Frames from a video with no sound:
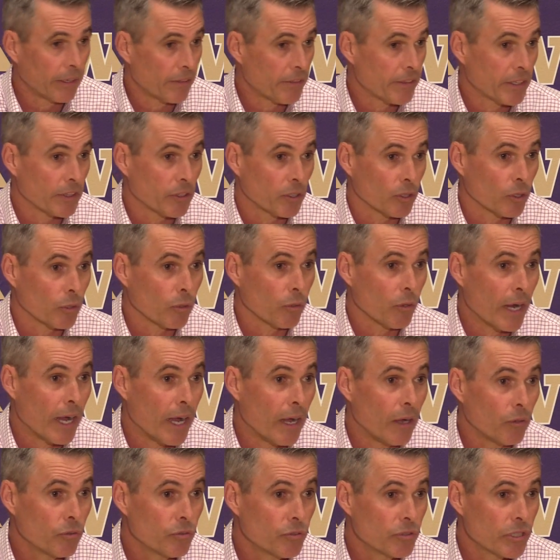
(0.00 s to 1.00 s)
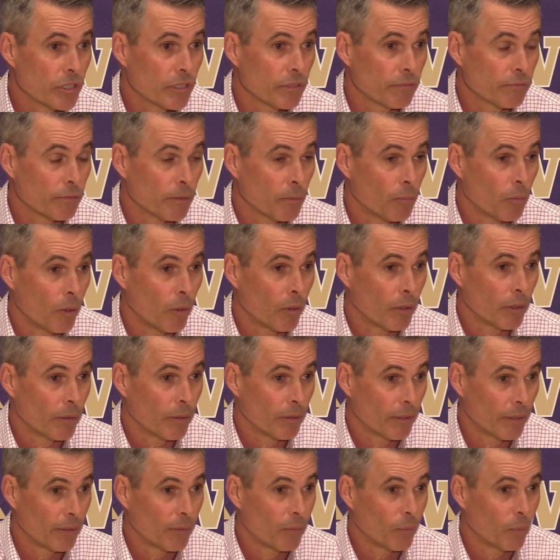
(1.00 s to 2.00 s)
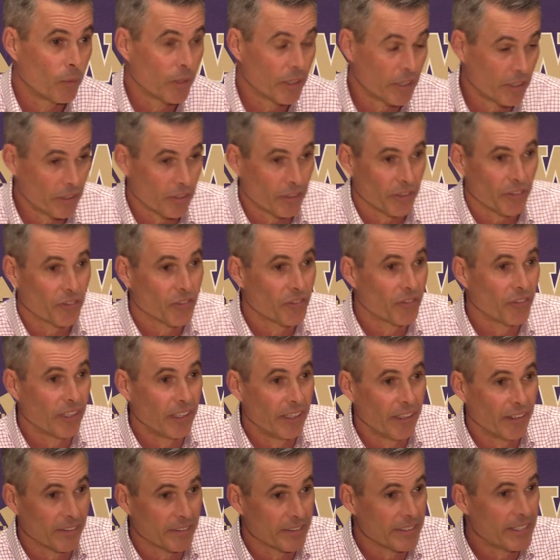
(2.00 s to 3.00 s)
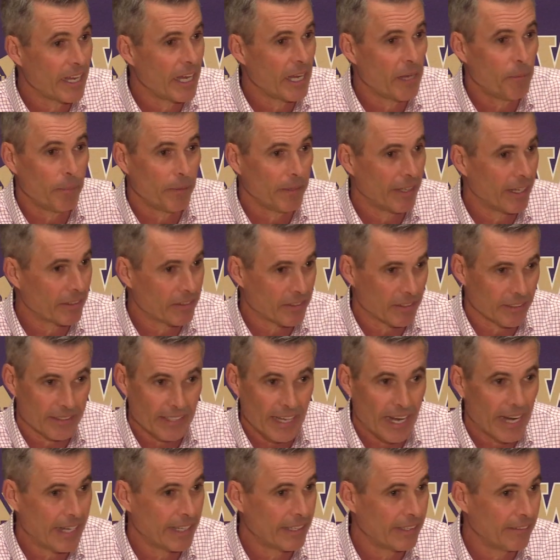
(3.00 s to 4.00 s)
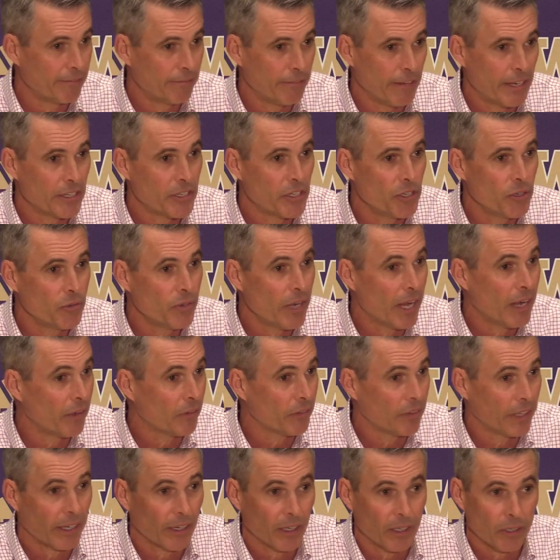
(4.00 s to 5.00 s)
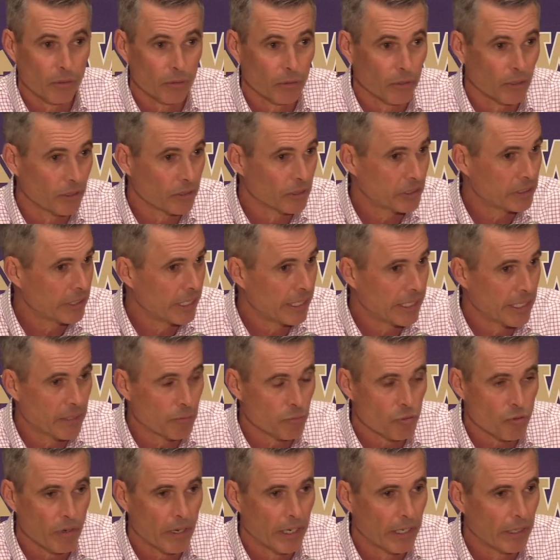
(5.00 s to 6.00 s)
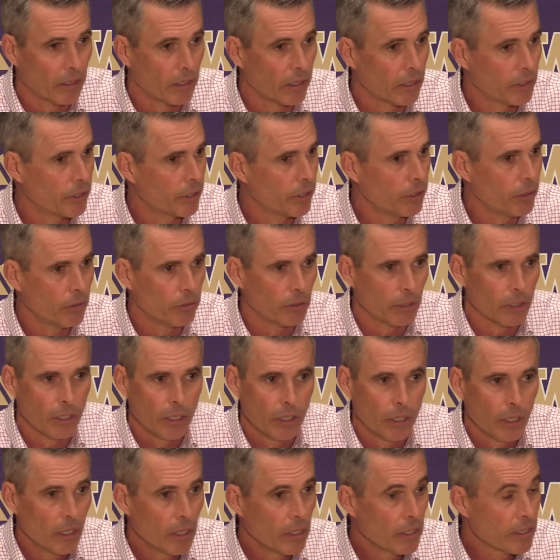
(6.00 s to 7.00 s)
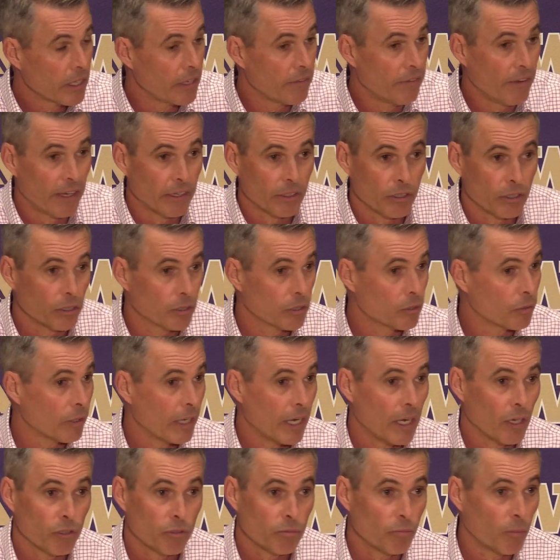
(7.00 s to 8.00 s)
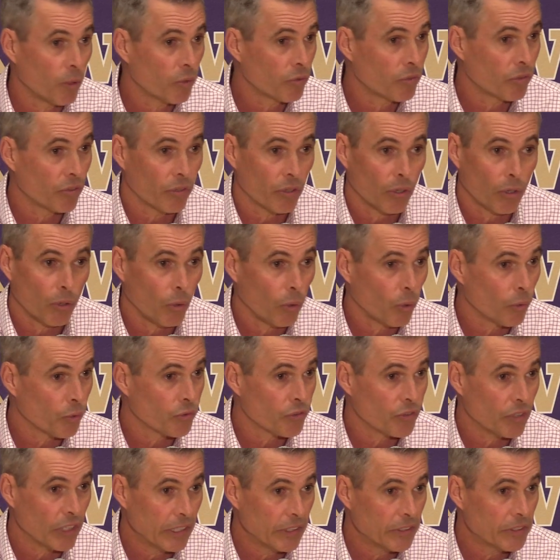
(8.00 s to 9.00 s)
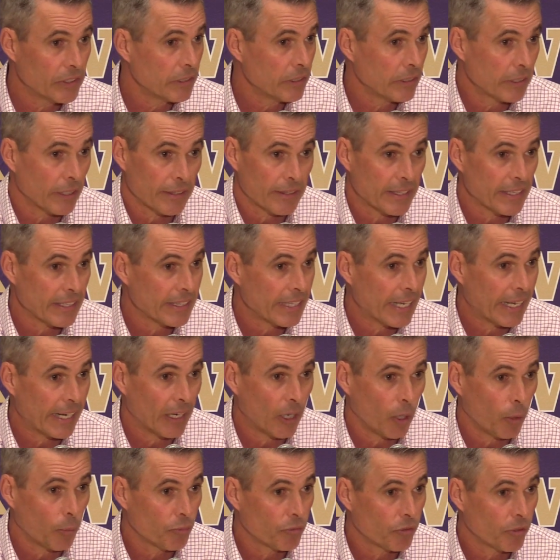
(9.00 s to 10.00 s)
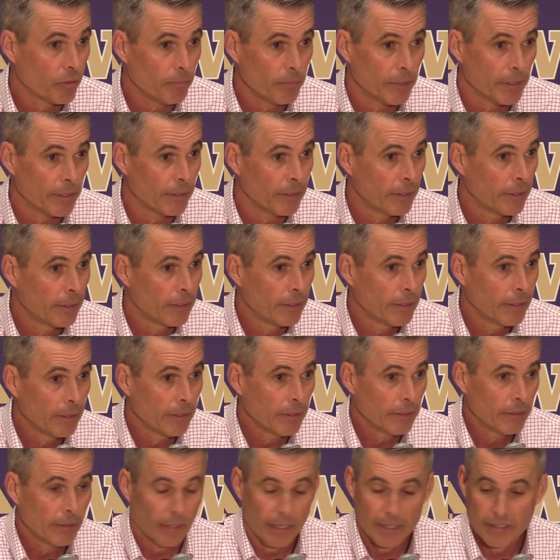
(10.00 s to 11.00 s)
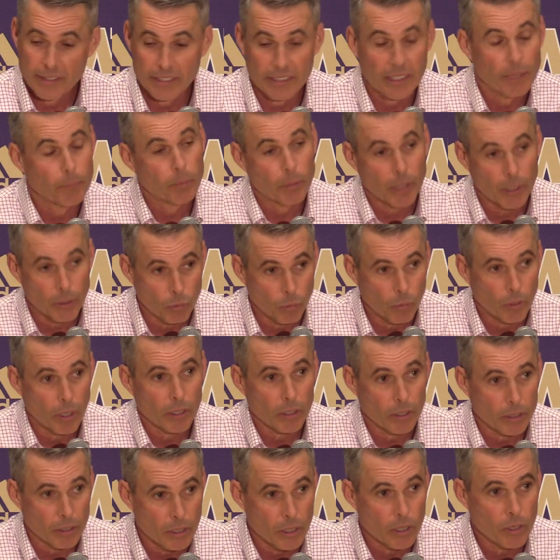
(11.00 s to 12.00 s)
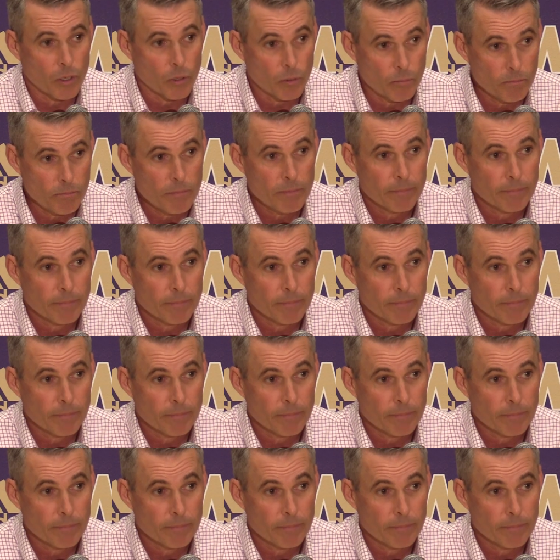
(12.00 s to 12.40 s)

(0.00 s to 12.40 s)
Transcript: I think their crowds, from what you can see on tape, and that's a tight venue down there where the stadium's right on you, and they've had good crowds most of the whole season, and I think that helps them. And I think they play well at home.